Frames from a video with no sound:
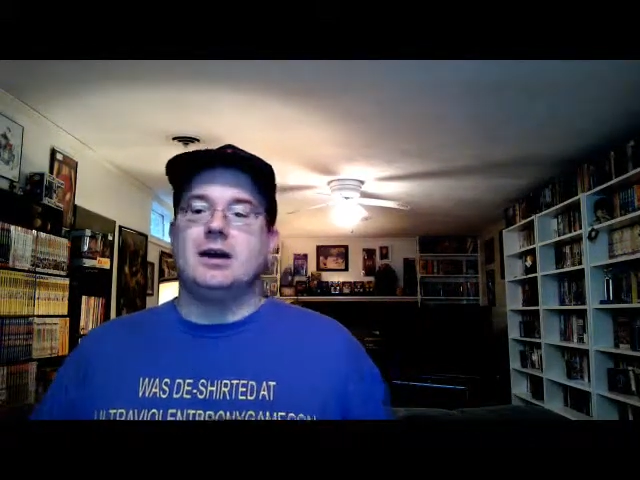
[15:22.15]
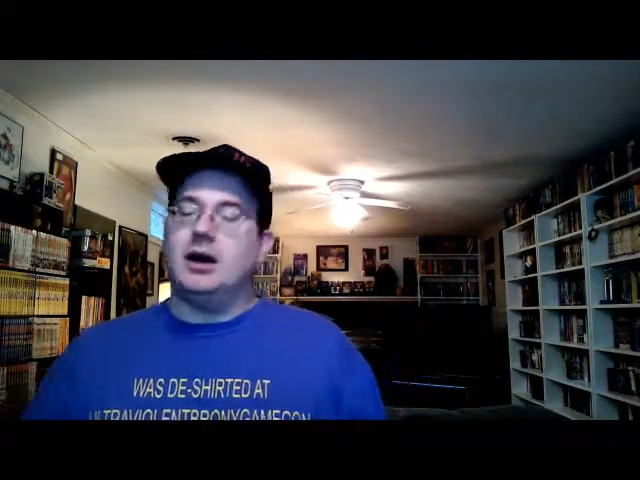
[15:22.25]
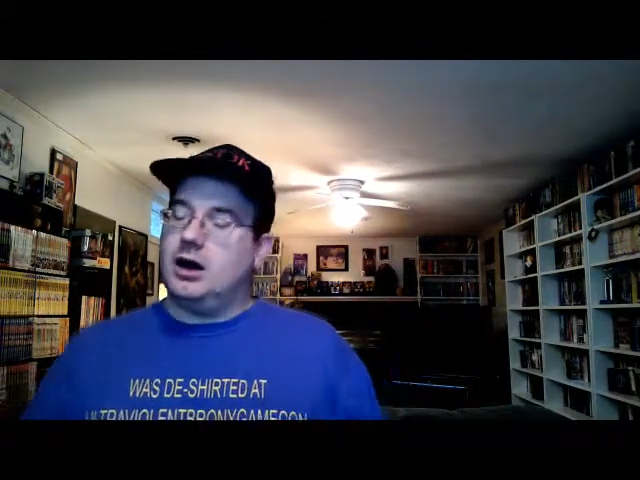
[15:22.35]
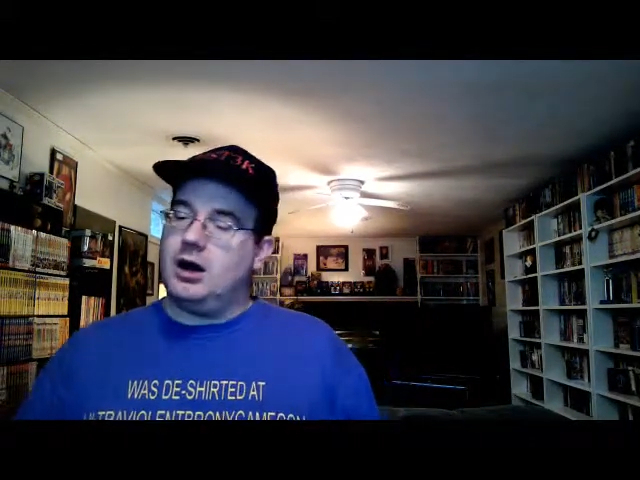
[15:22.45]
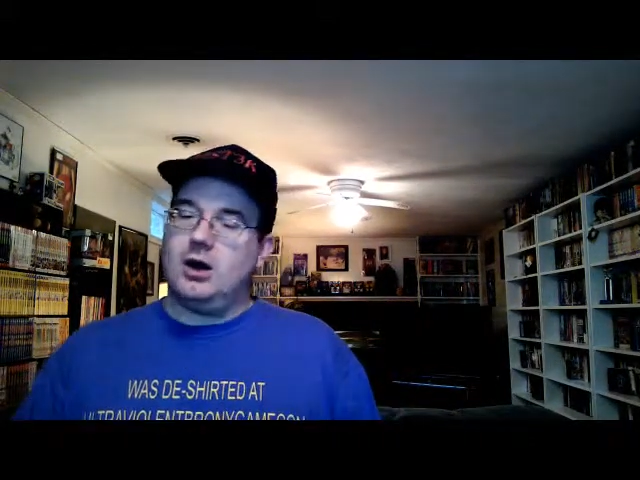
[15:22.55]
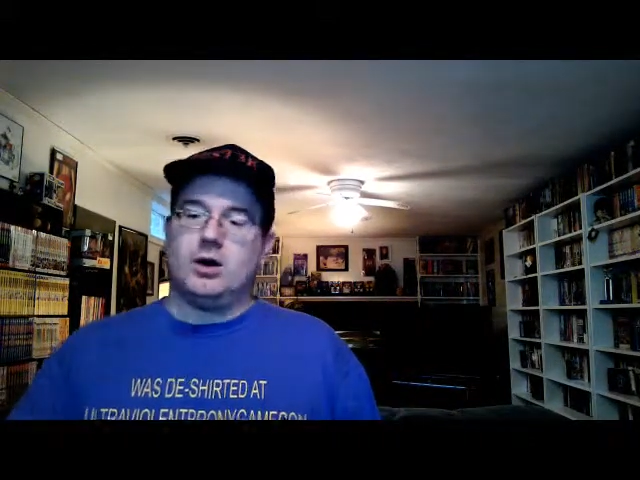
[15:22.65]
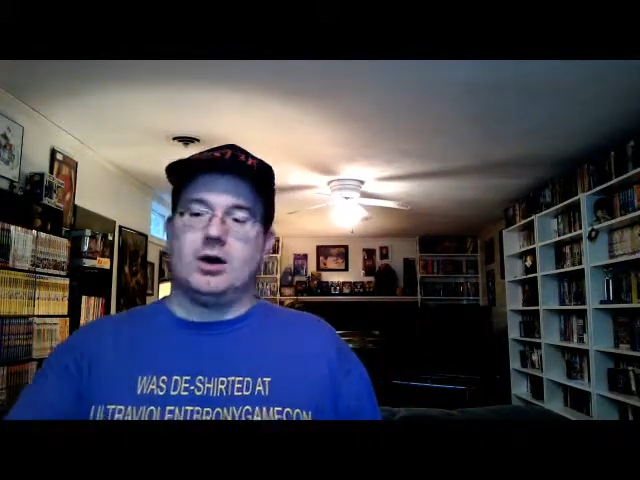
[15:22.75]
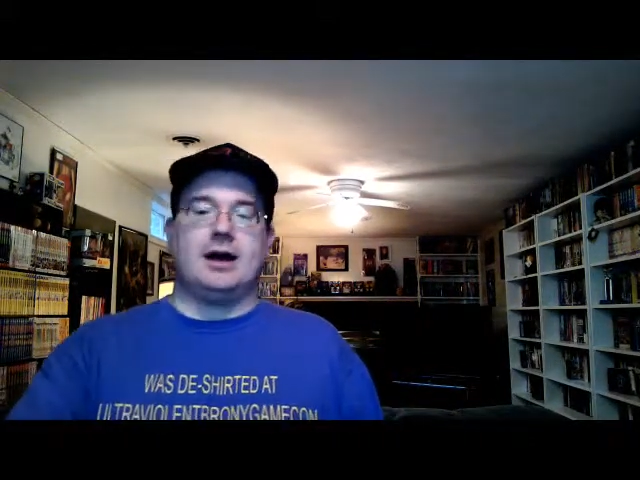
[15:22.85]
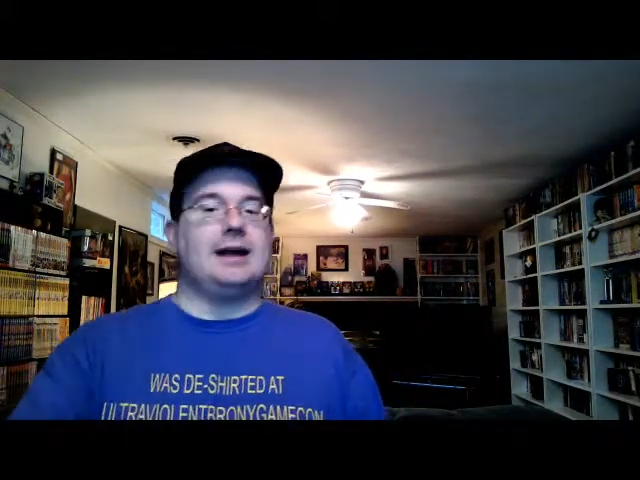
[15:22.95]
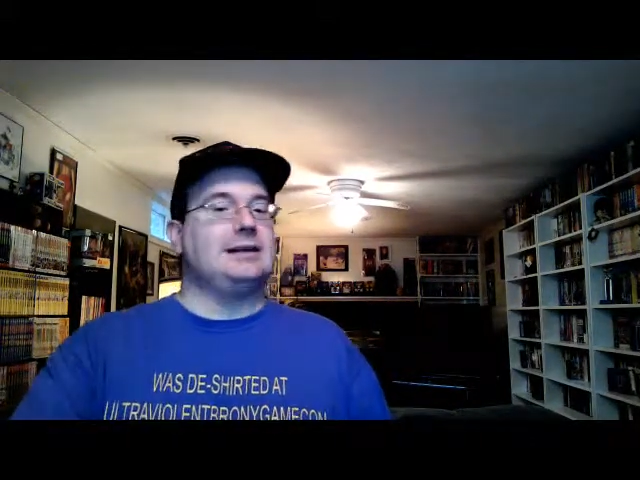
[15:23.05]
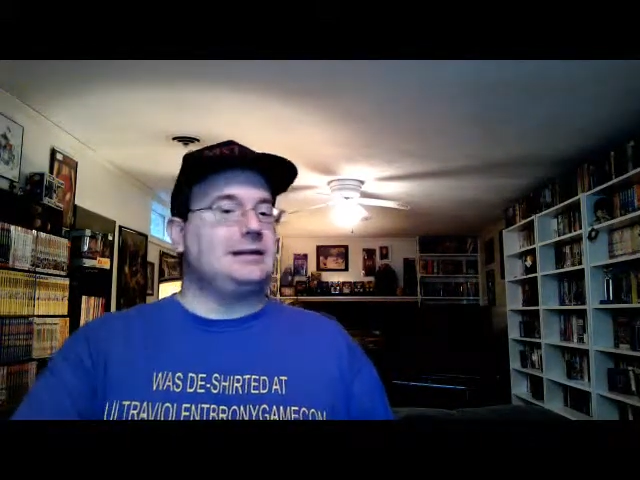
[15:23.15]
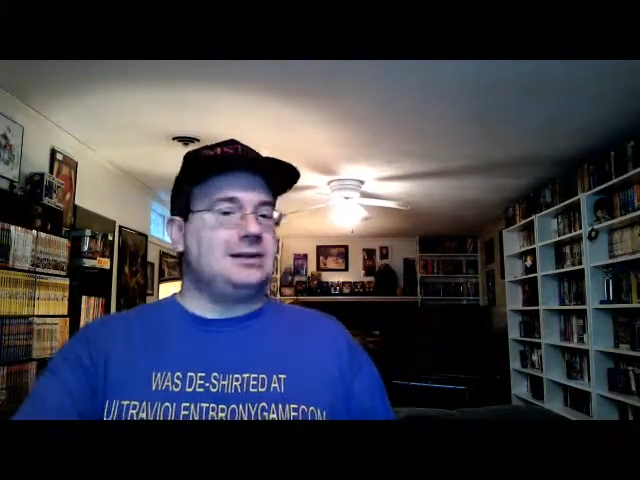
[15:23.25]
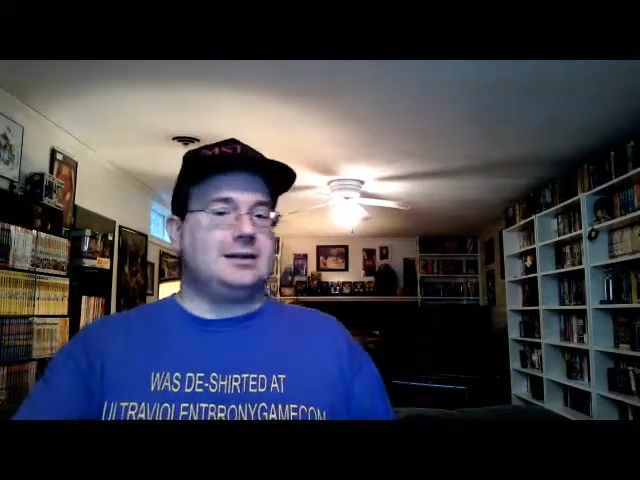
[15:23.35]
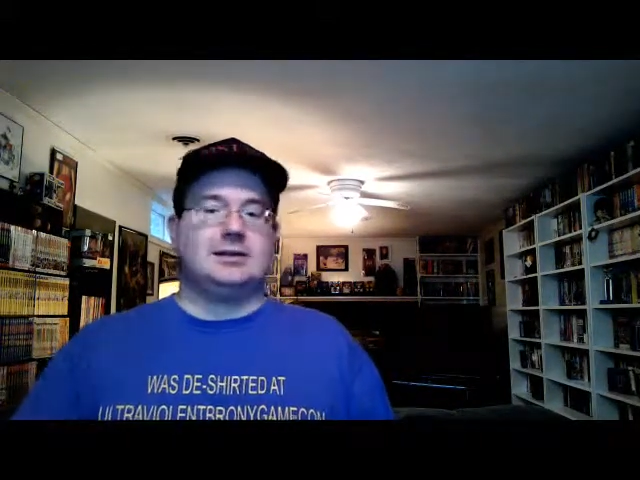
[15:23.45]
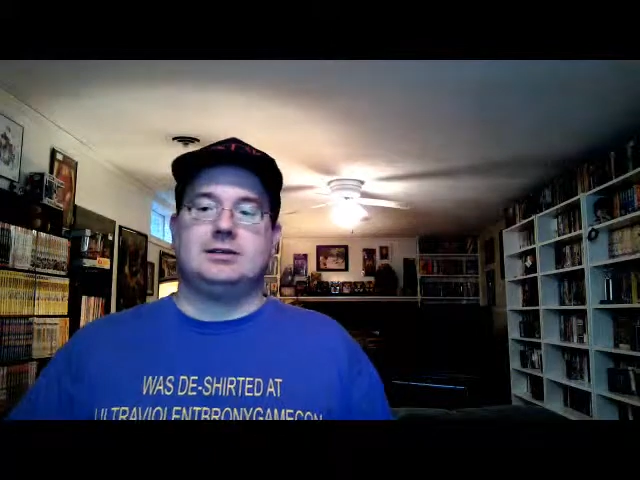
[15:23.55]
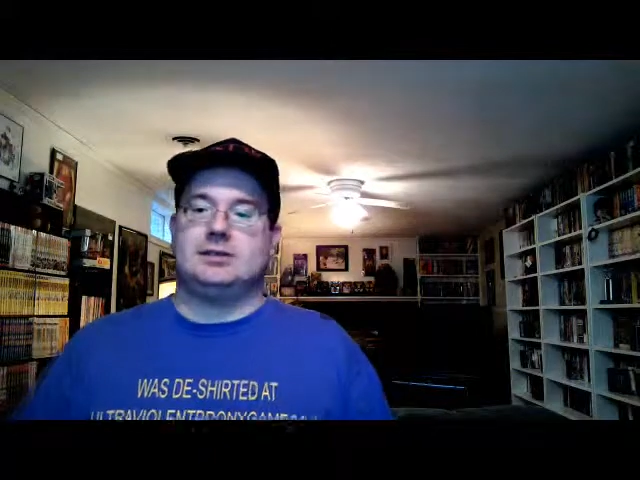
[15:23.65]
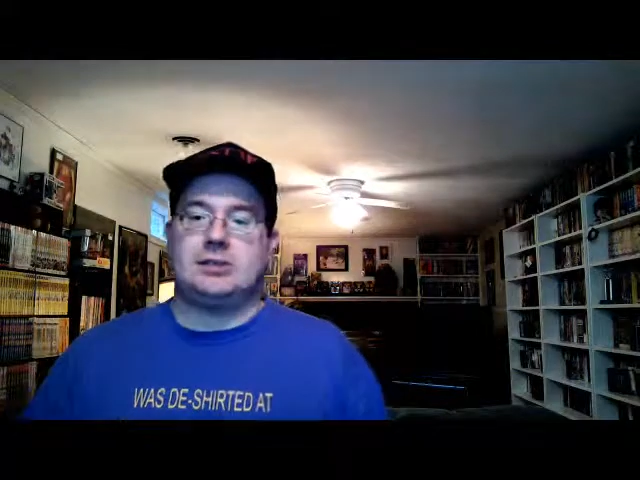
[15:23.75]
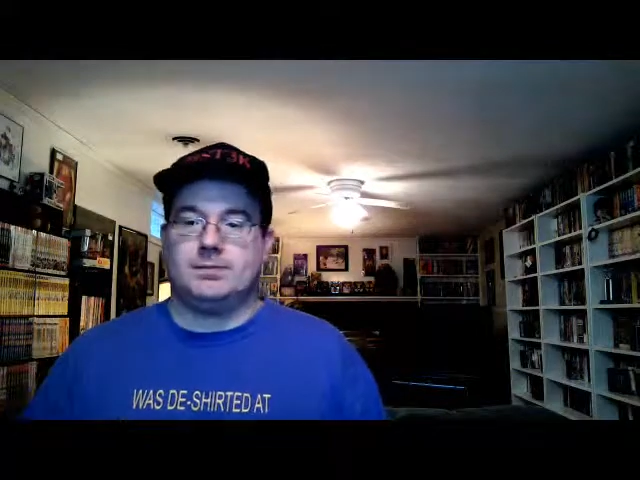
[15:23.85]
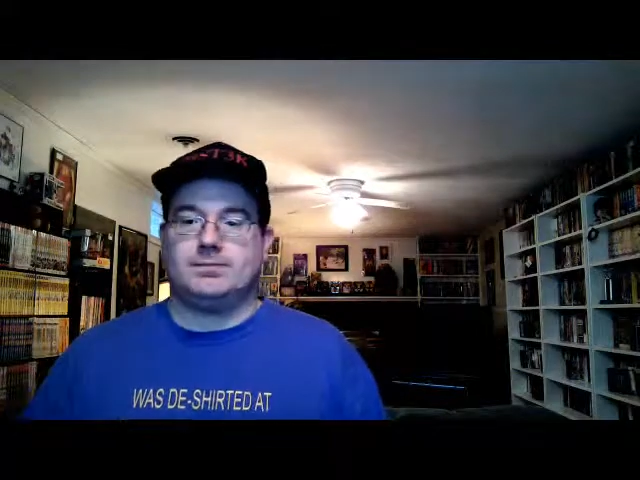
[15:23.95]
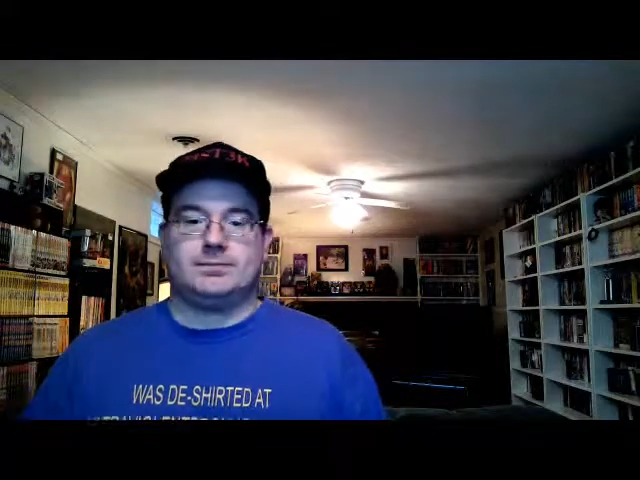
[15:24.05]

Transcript: Alright, so